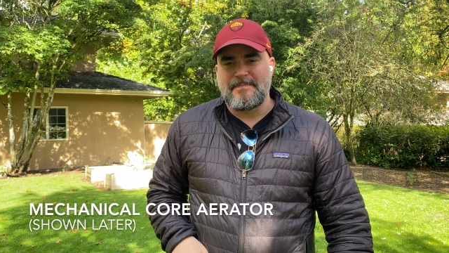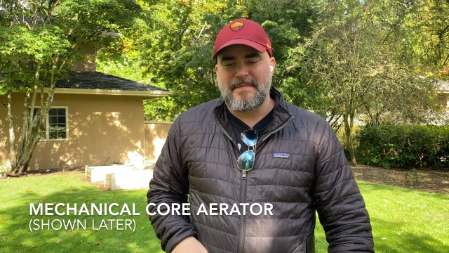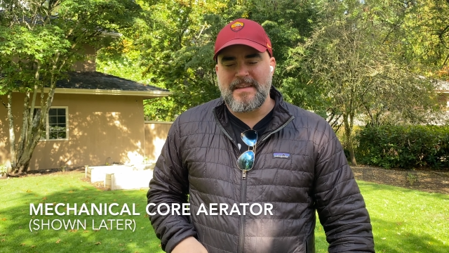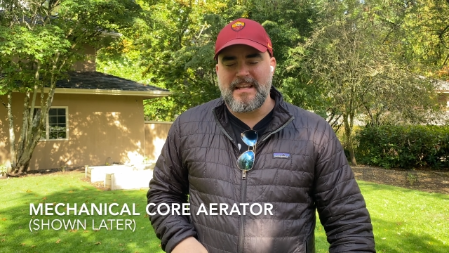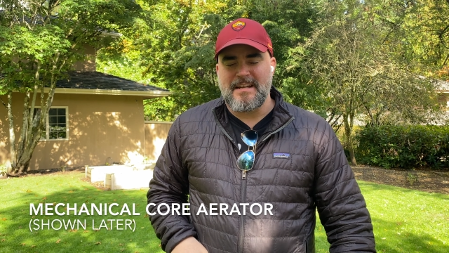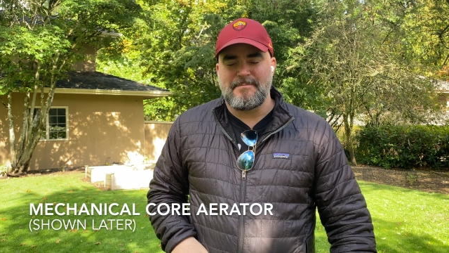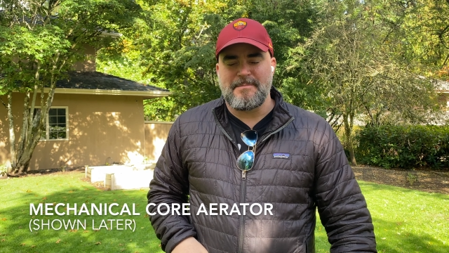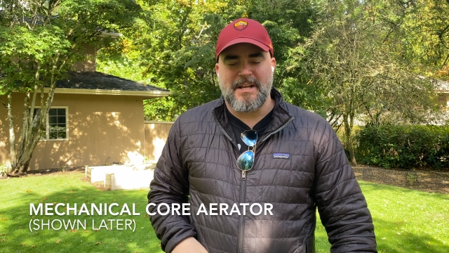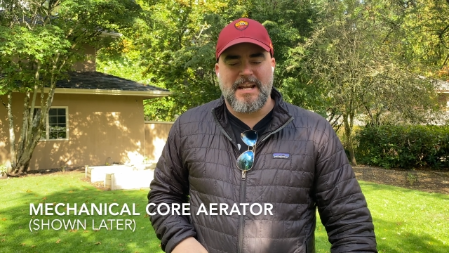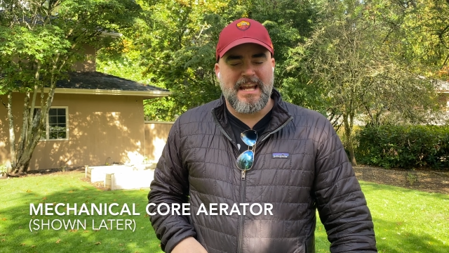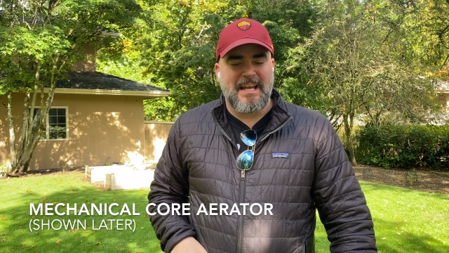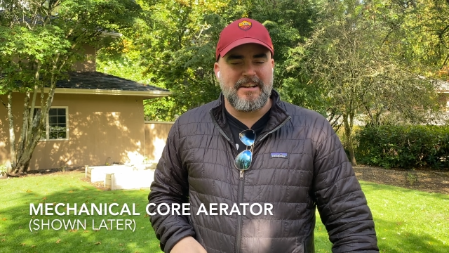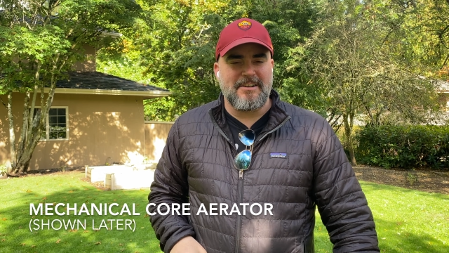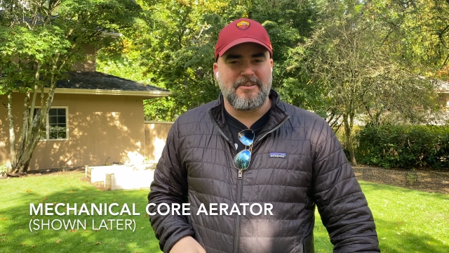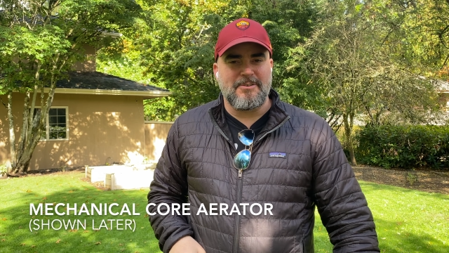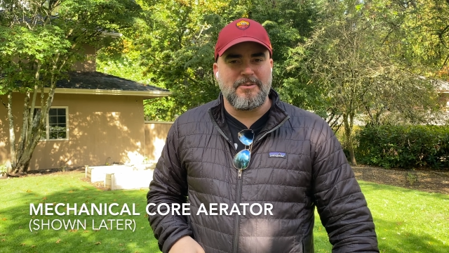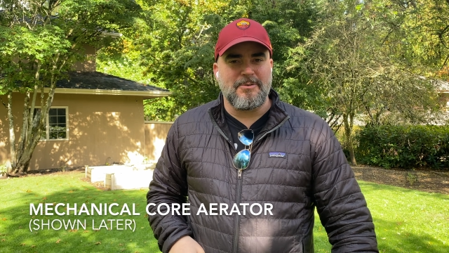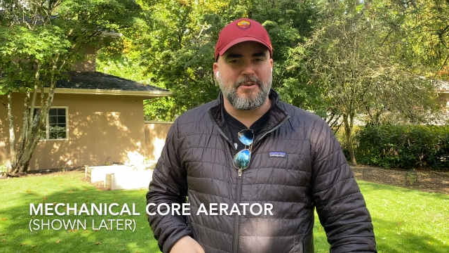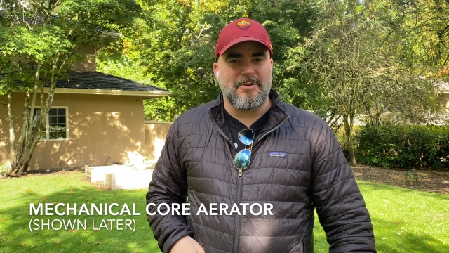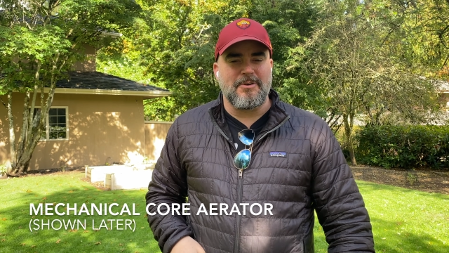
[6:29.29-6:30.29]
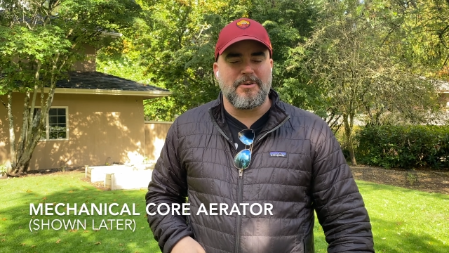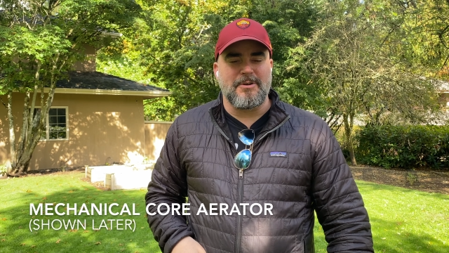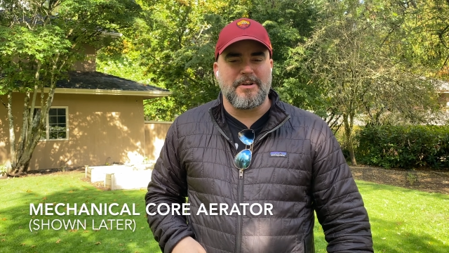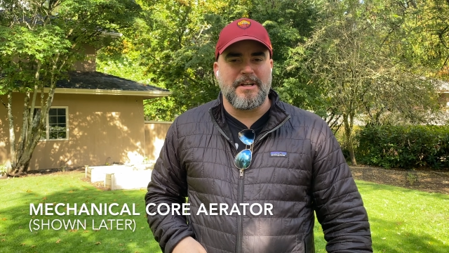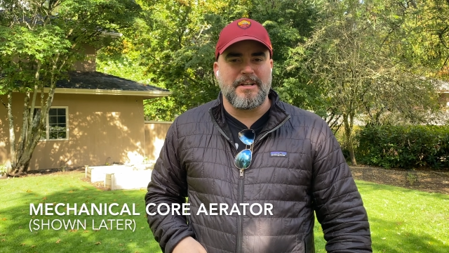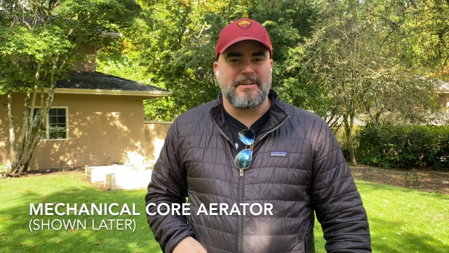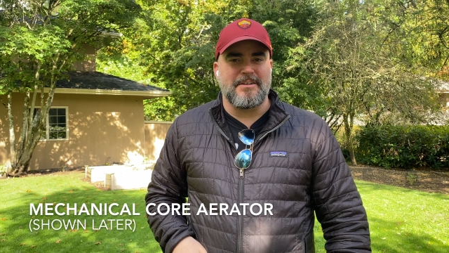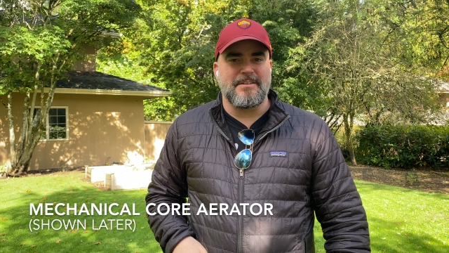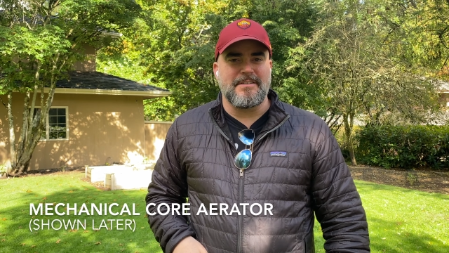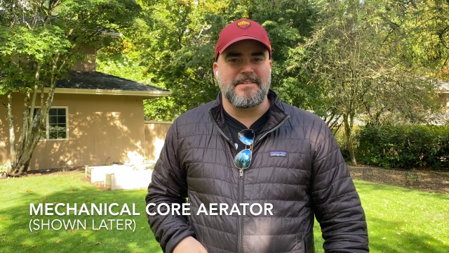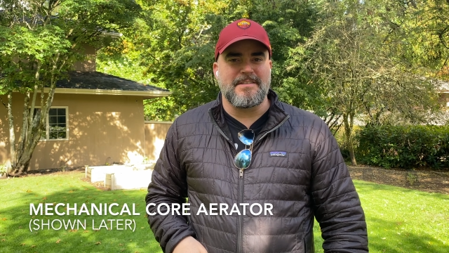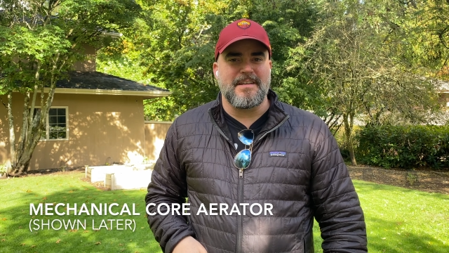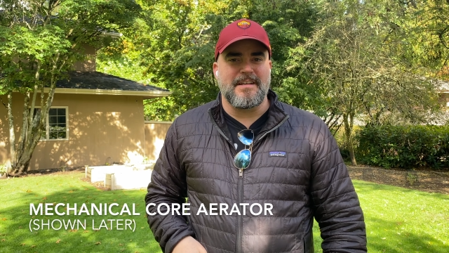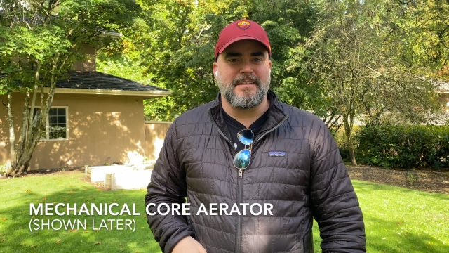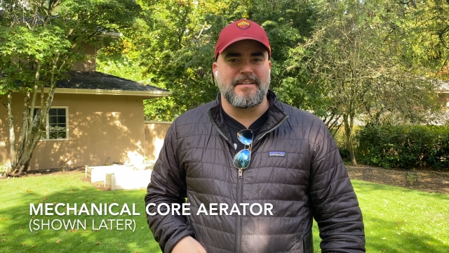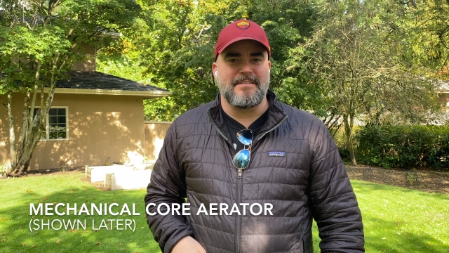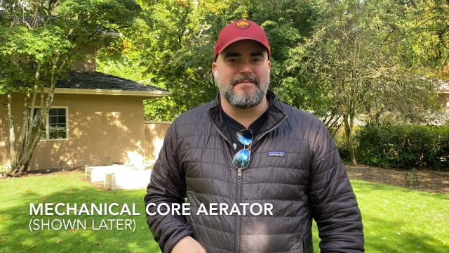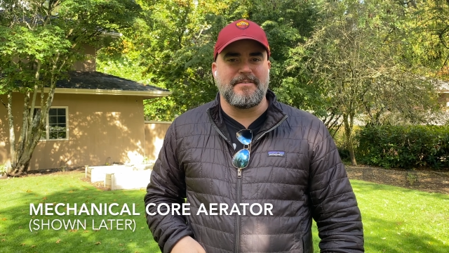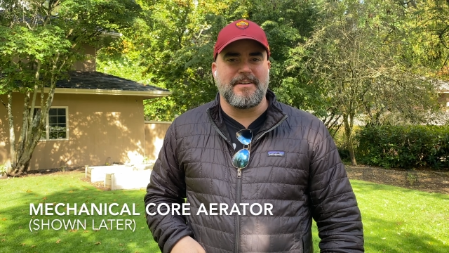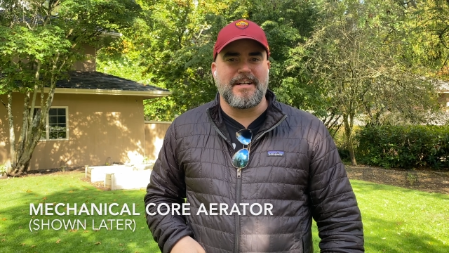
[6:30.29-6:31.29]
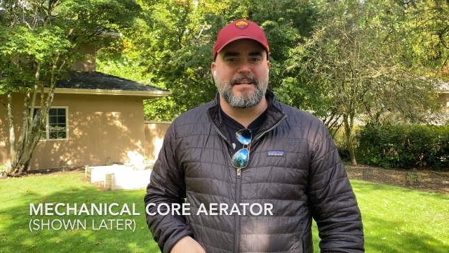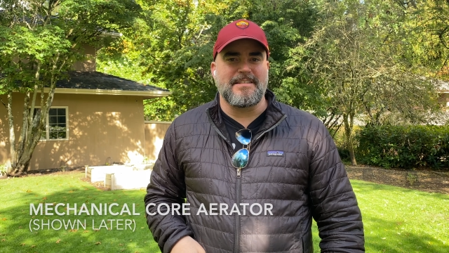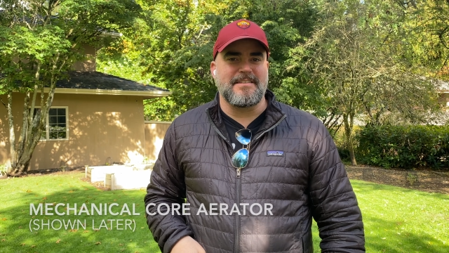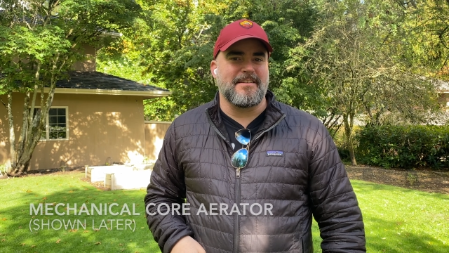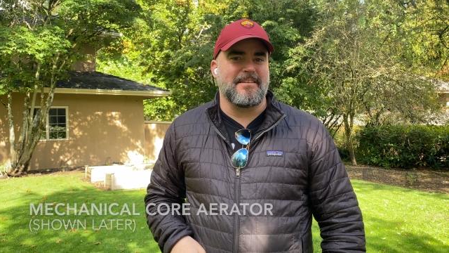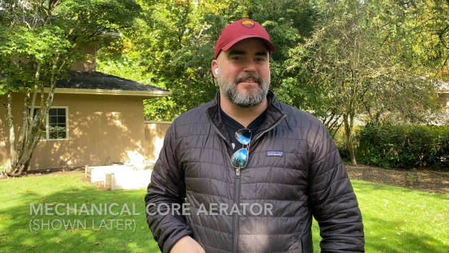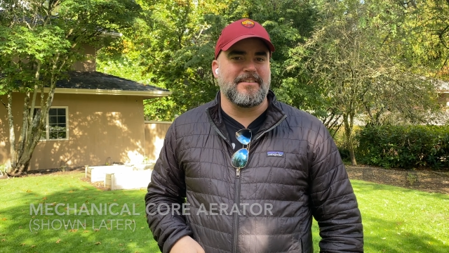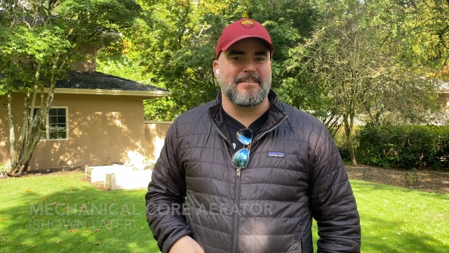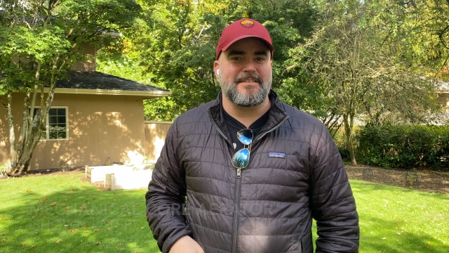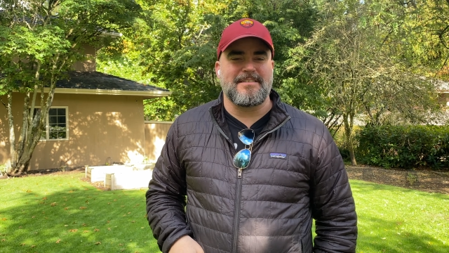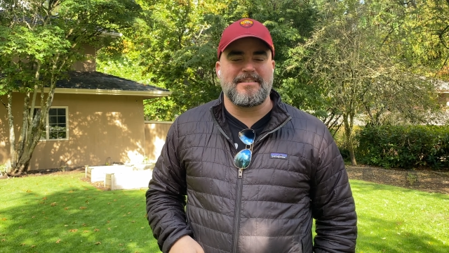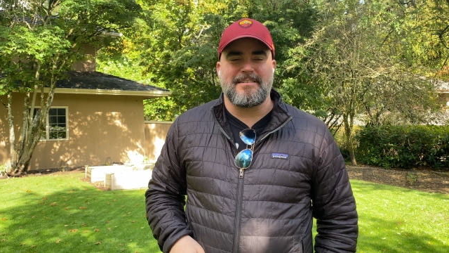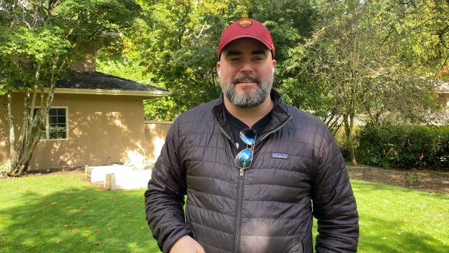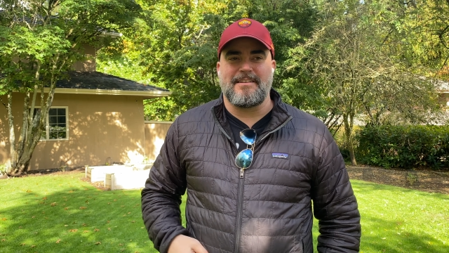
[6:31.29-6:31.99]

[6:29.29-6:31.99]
And a mechanical corator is a device that looks